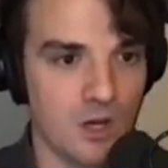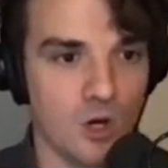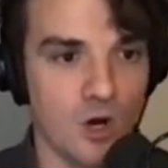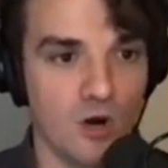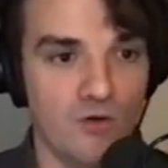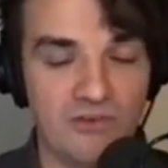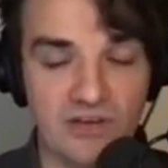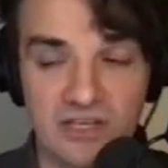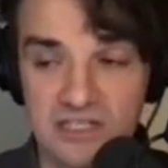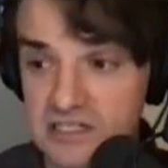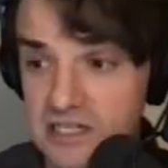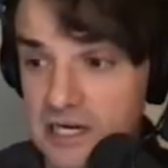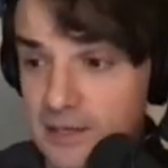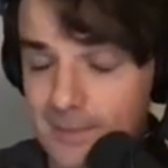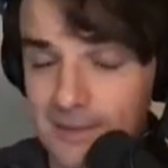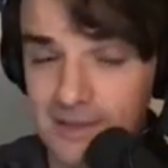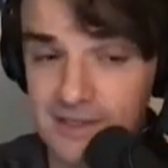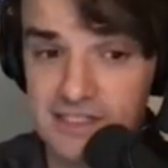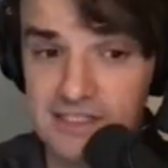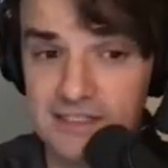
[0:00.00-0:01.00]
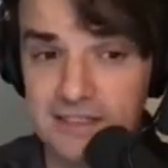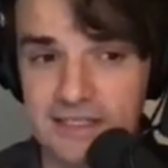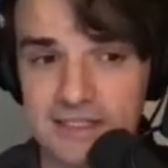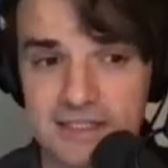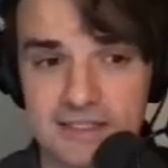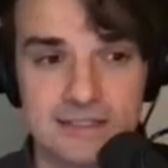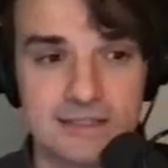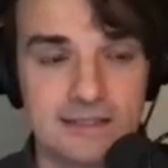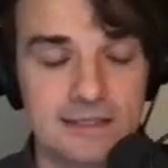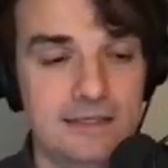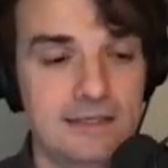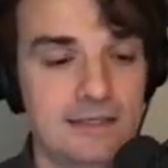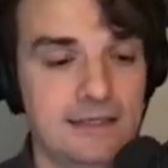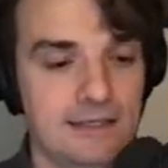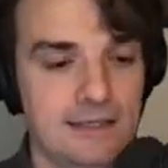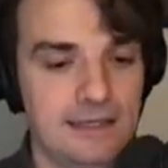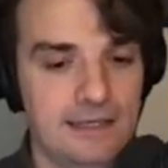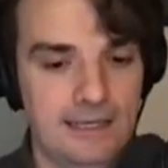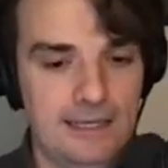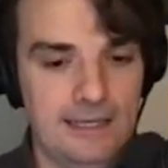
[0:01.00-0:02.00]
config slurper syntax
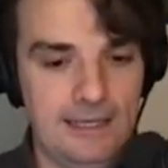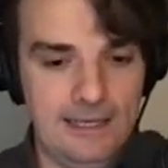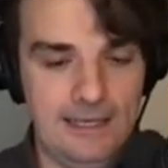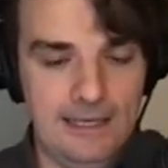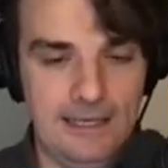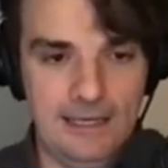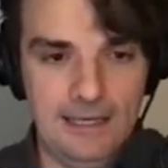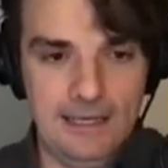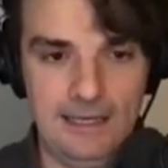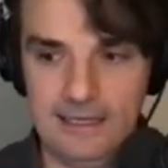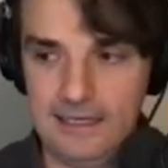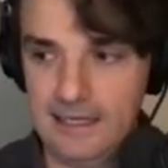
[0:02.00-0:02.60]
uh,